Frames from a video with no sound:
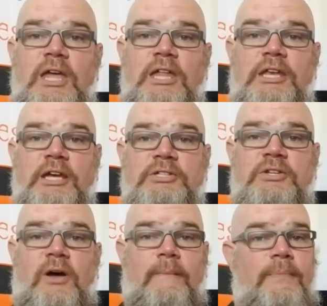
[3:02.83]
Next
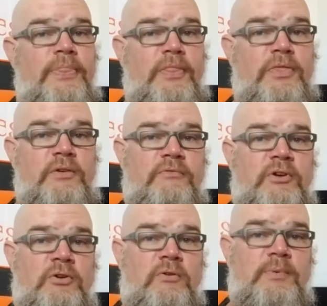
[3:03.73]
up, the
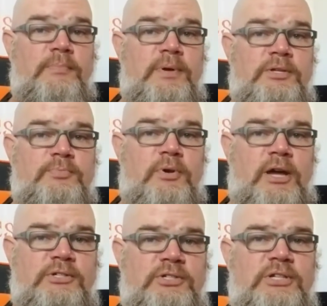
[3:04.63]
venerable bench
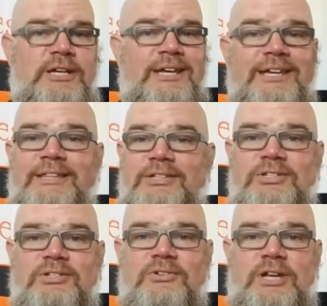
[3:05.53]
press. This
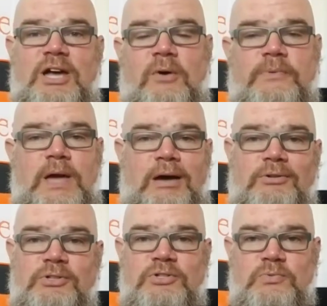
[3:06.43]
is going to help you out
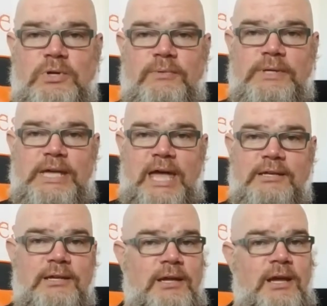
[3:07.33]
in the swim
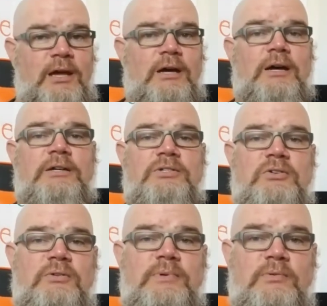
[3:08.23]
again. It's
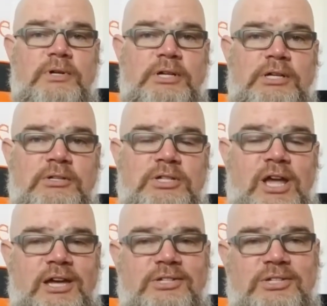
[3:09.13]
going to be working your
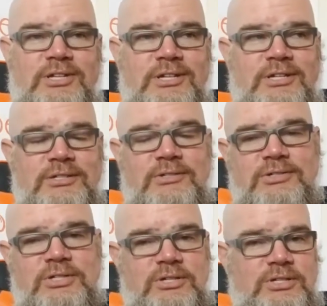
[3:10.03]
chest to a
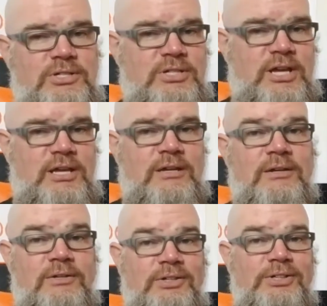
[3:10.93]
certain extent,
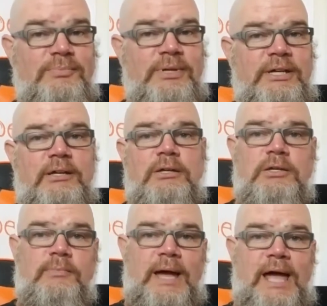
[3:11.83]
a little bit,
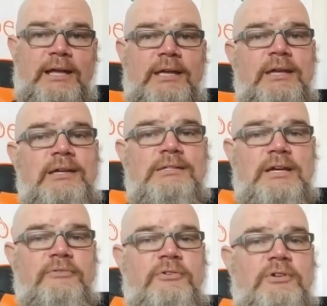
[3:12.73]
your back,
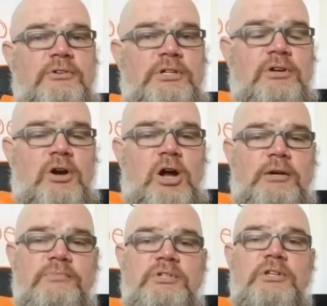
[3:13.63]
definitely your
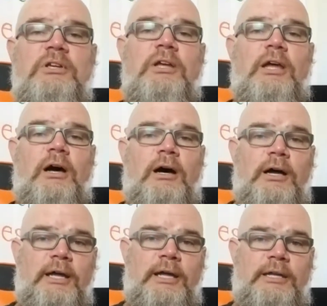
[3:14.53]
arms,
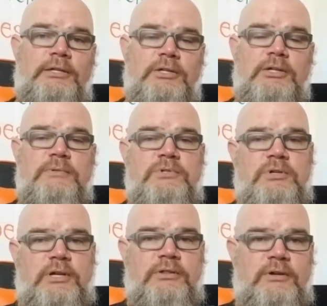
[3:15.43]
and your grip
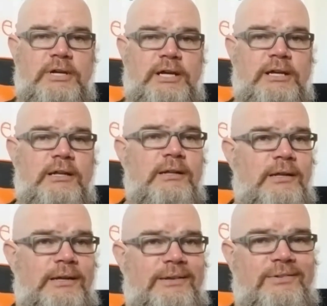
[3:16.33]
strength. All right,
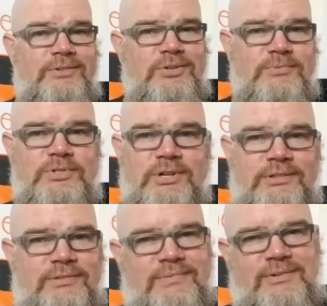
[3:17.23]
and grip
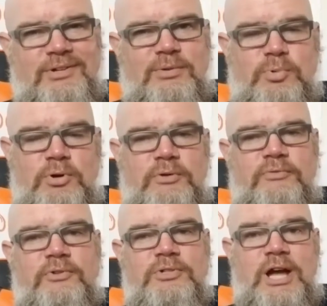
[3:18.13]
strength, not really important
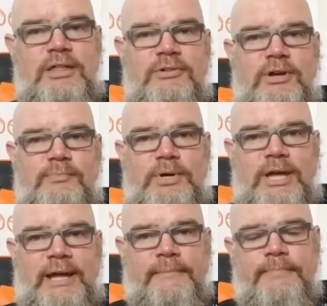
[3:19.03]
for a triathlon, but
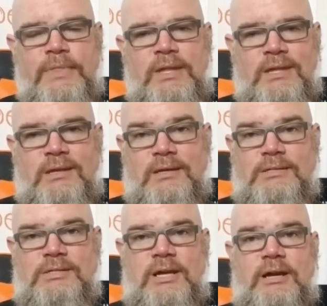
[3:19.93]
hey,
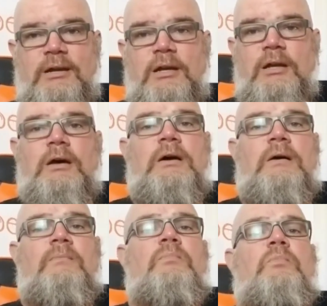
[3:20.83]
it's there.
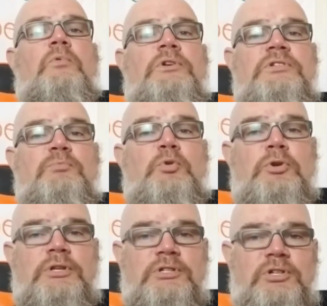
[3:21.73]
What is
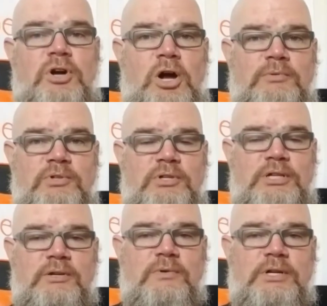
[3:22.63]
important is your arms are going to
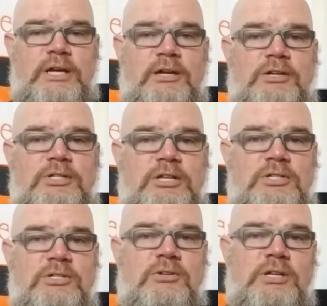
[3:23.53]
get a workout, your
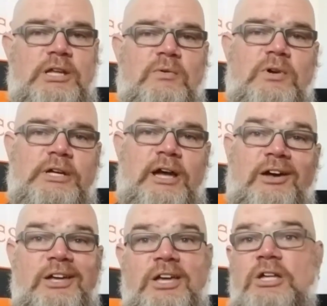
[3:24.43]
chest is going to get a
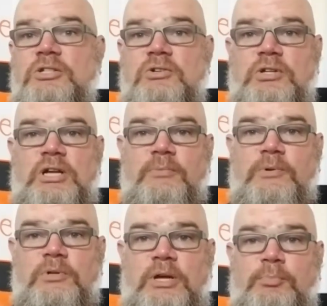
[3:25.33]
workout. It's going to help
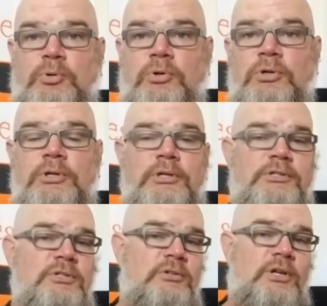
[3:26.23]
you on that pool.
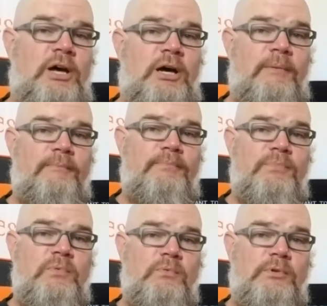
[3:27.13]
It's going
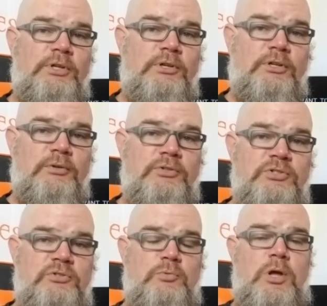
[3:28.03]
when you're in the
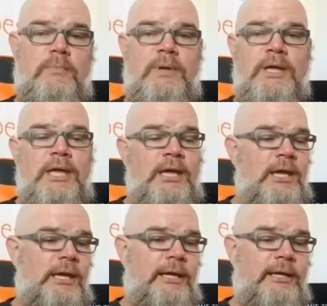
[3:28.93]
swim,
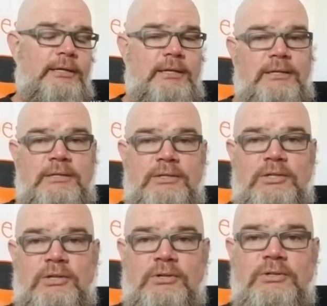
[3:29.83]
and
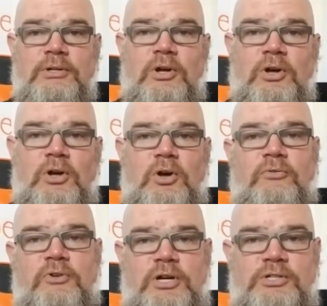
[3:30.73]
you know,
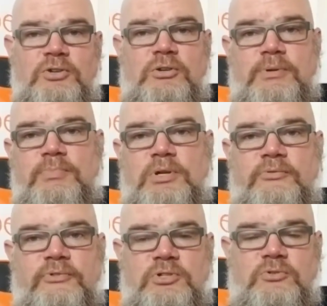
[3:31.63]
overall, it's going to be
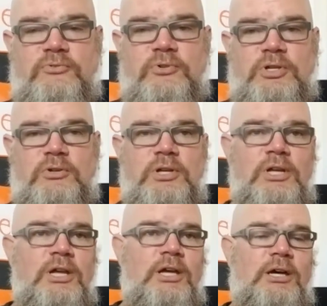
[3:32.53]
beneficial for you.
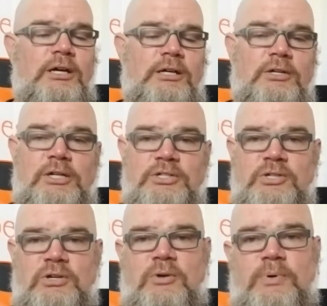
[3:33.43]
It'll
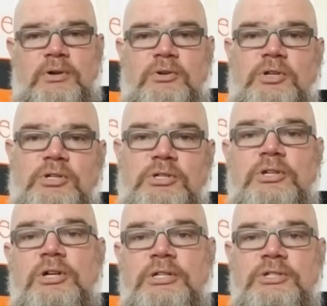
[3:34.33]
also help out on your
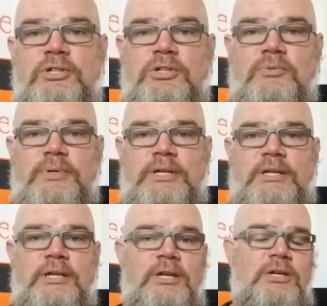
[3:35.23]
endurance a little
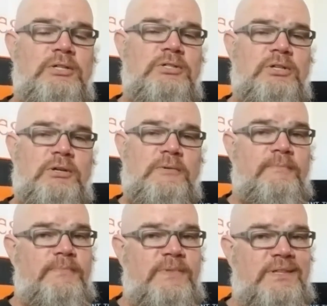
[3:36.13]
bit. So
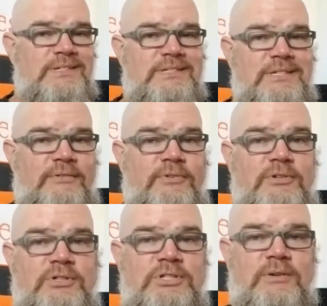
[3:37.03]

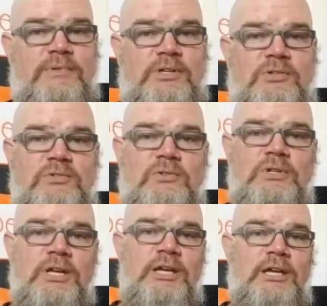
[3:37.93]
definitely something
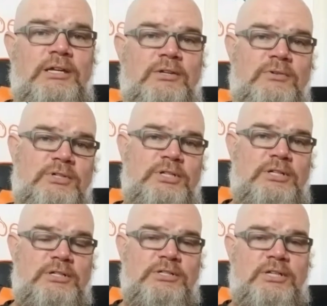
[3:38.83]
useful. And of course, it
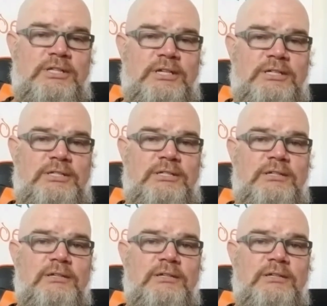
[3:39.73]
looks like this.